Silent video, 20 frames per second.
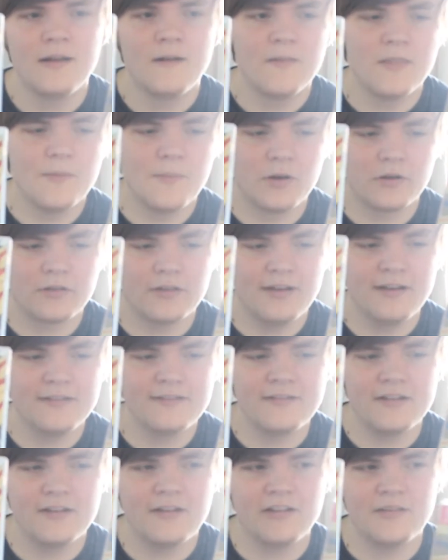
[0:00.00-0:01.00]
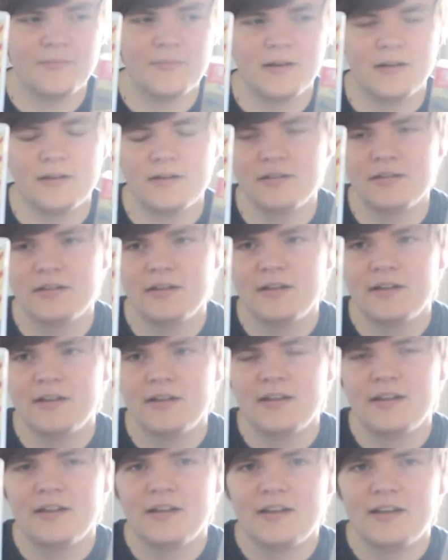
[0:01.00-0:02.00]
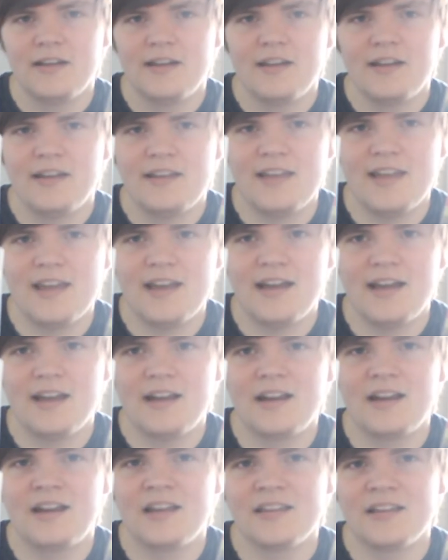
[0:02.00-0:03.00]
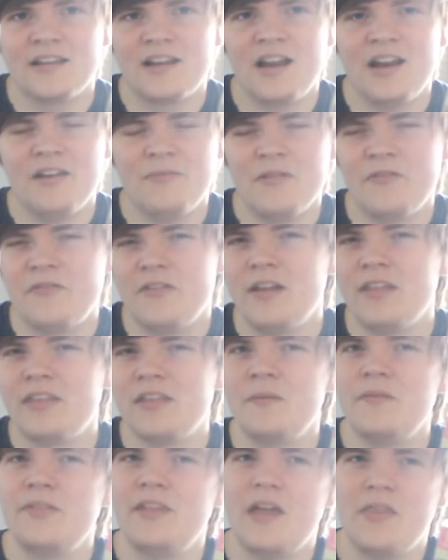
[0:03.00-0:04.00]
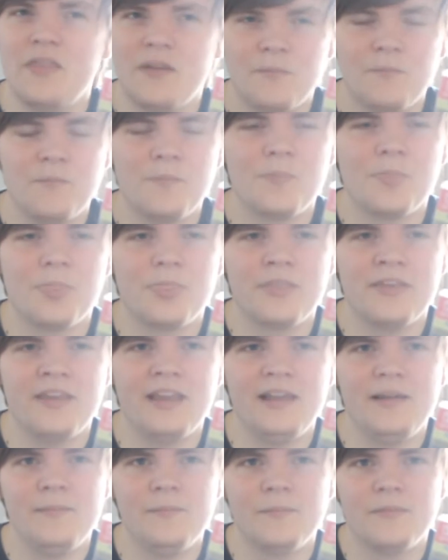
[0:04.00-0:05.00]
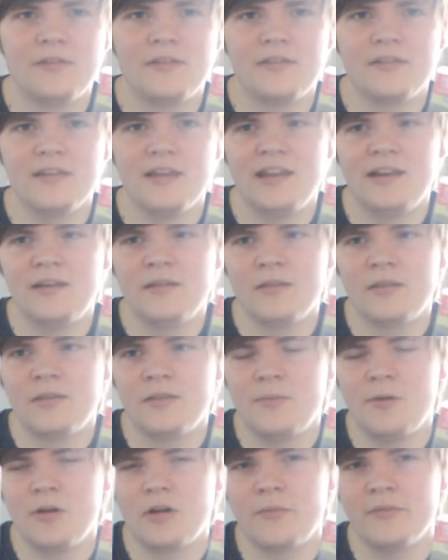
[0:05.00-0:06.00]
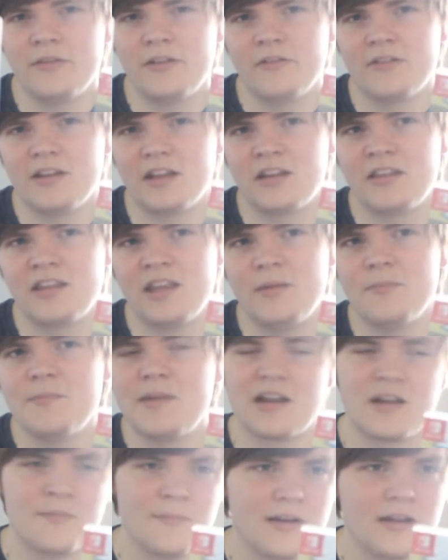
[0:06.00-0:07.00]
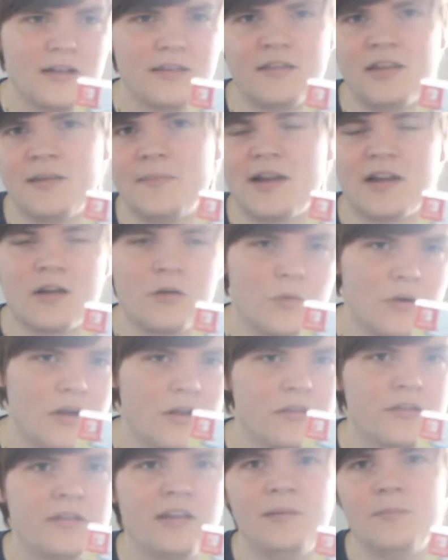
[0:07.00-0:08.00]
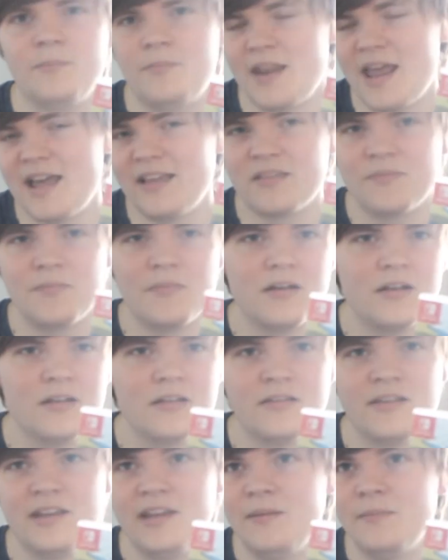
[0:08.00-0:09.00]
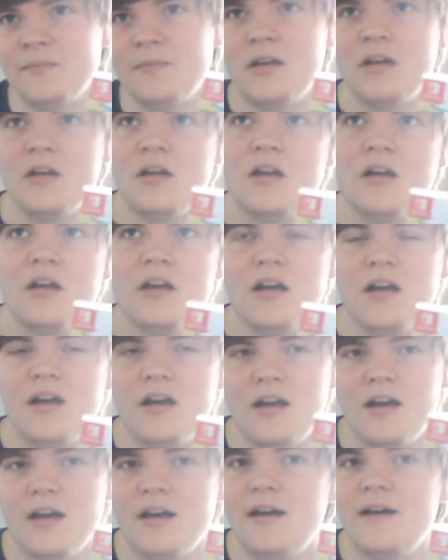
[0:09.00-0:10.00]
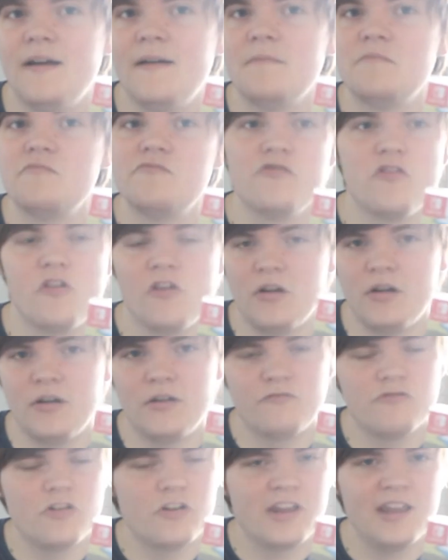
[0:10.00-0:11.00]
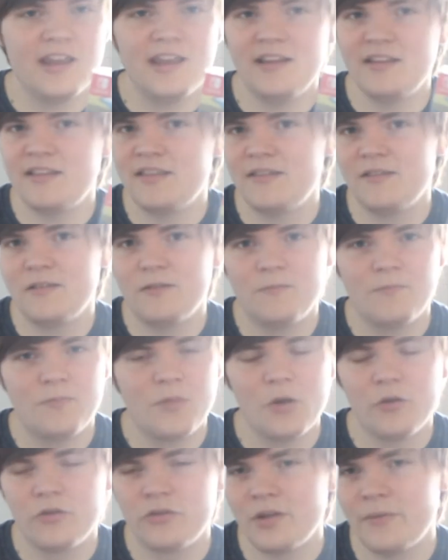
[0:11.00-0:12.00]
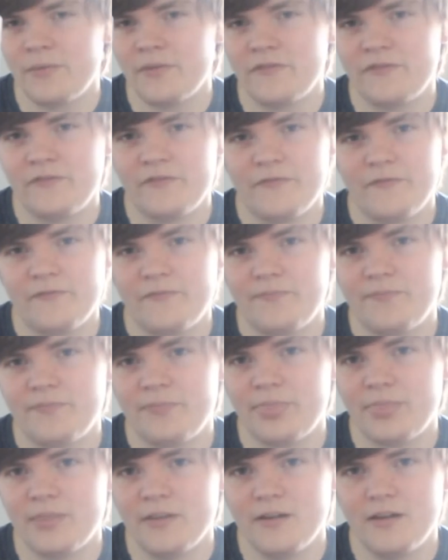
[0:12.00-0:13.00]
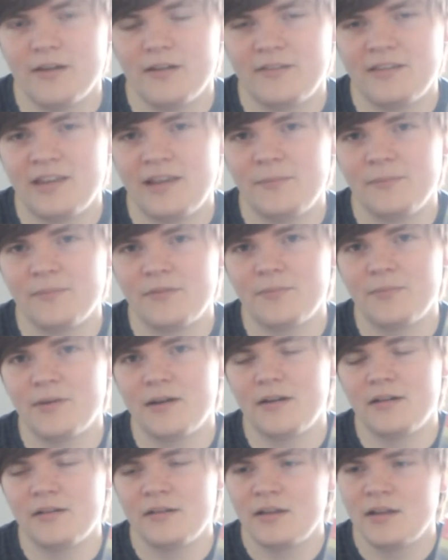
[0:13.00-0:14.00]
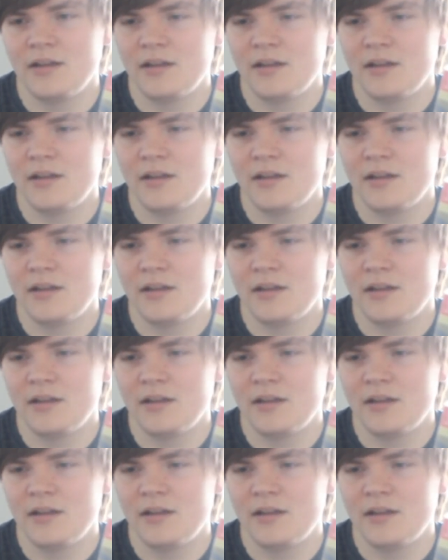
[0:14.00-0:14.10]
the box of legendaries. But yeah, because I kind of prefer some of the other teams in the Pokemon series, like Team Magma, Team Aqua, Team Plasma, Team Rocket, those types of teams. But